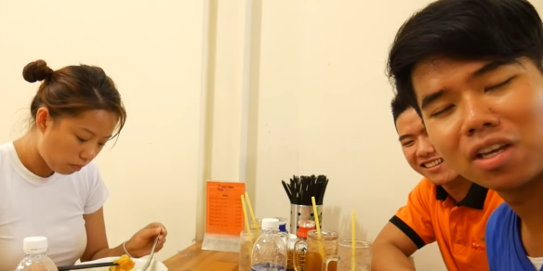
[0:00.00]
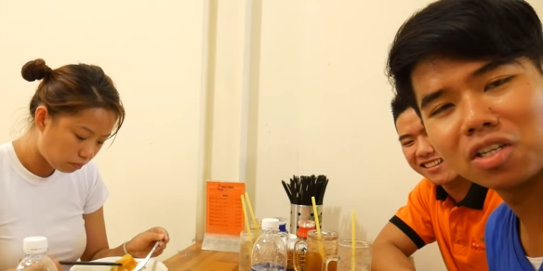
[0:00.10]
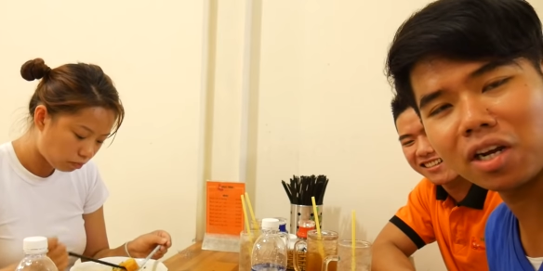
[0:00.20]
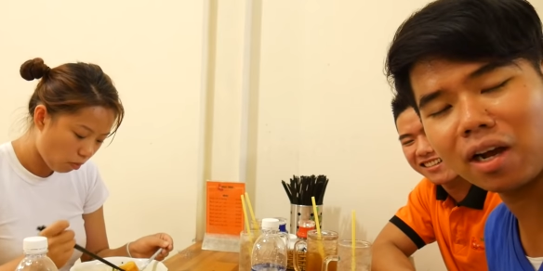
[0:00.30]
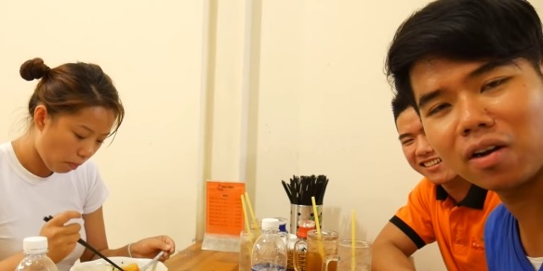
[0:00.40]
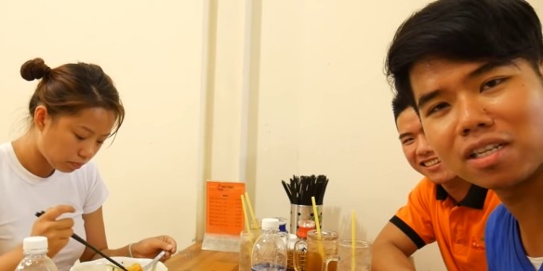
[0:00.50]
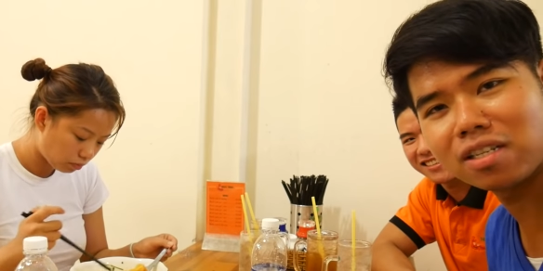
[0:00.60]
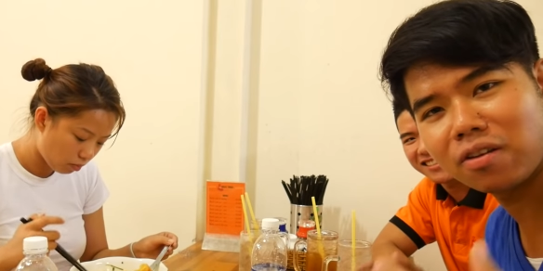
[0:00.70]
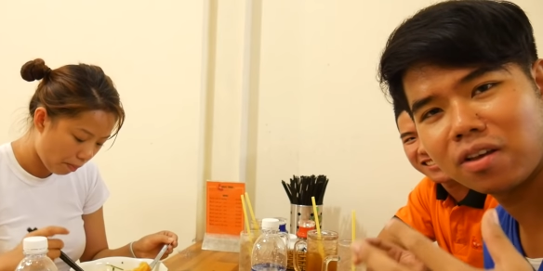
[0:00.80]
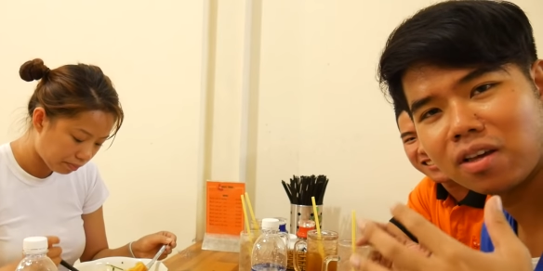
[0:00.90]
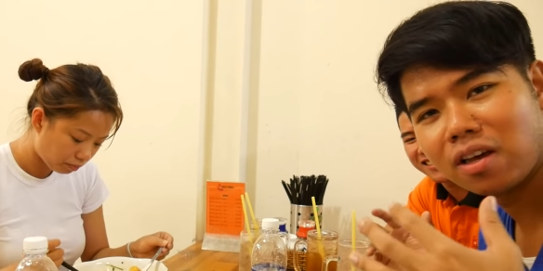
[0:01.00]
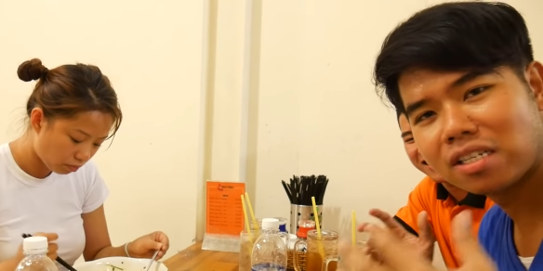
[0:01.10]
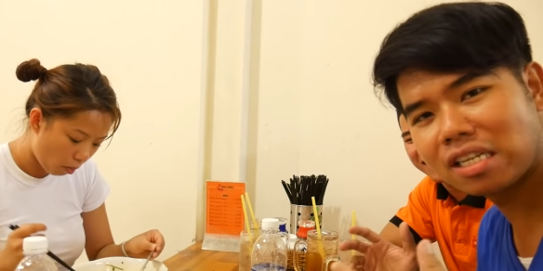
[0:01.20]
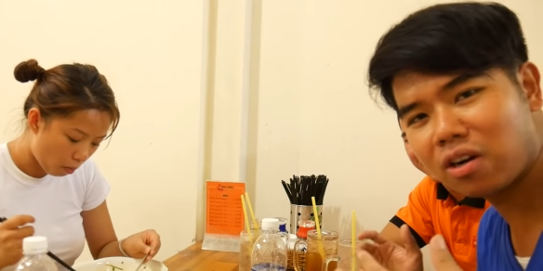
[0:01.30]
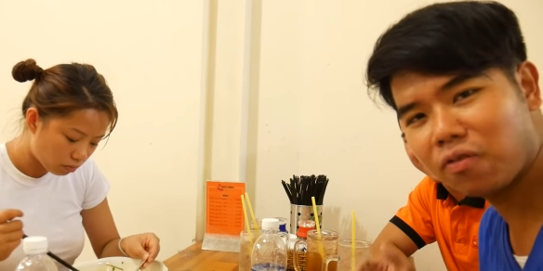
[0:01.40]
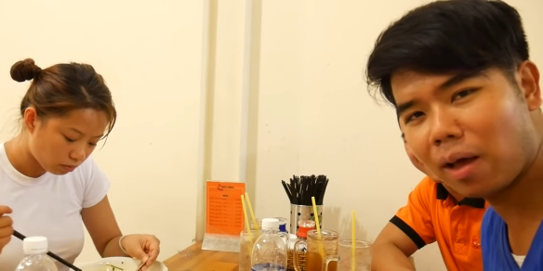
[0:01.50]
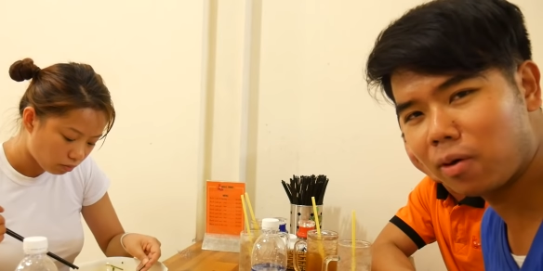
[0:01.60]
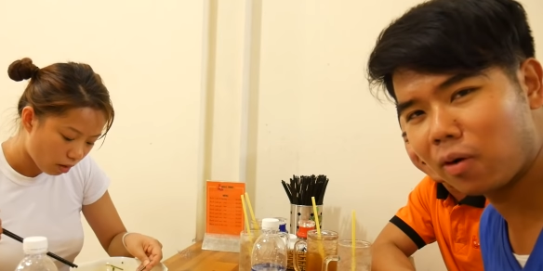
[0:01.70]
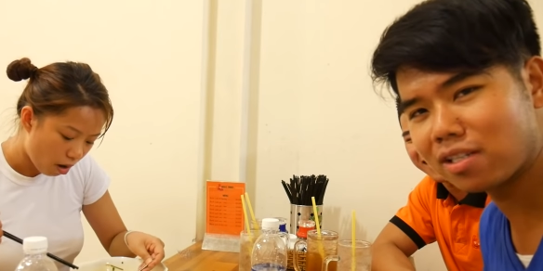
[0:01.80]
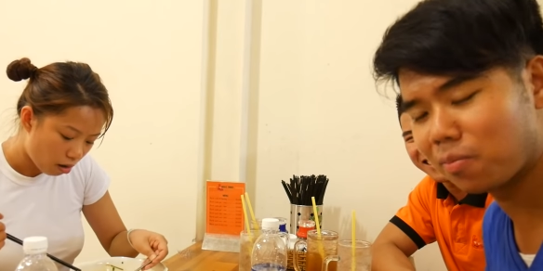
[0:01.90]
Speaker 1: check out his secret family
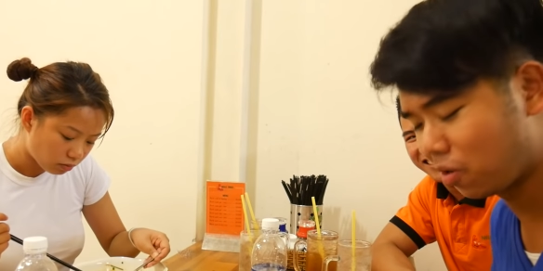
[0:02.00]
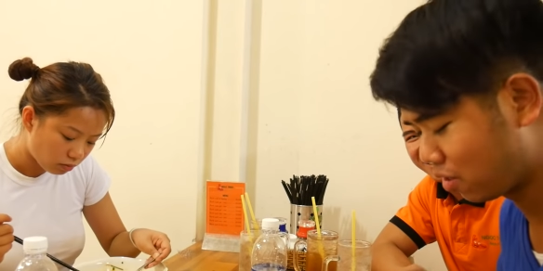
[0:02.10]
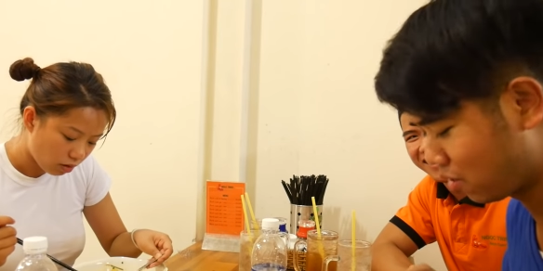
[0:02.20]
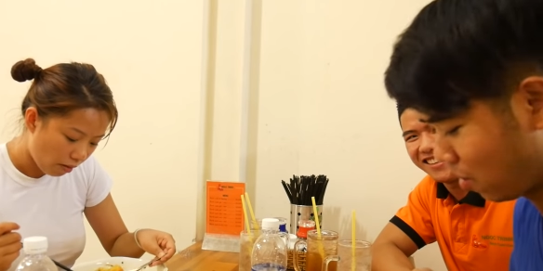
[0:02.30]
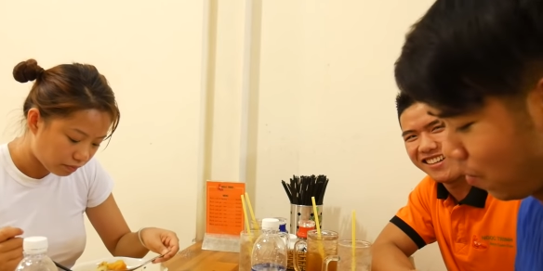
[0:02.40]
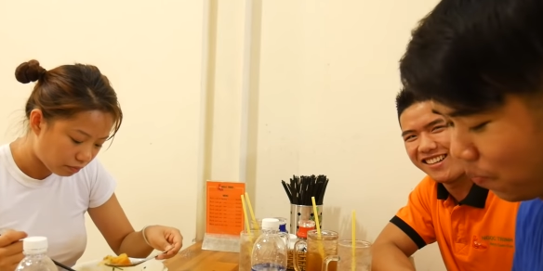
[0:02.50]
recipe, so